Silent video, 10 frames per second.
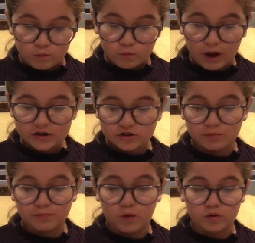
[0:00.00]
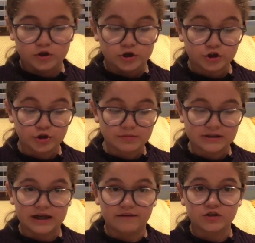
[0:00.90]
Whilst on board, some
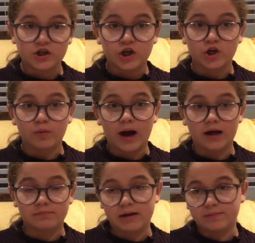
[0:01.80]
slaves who had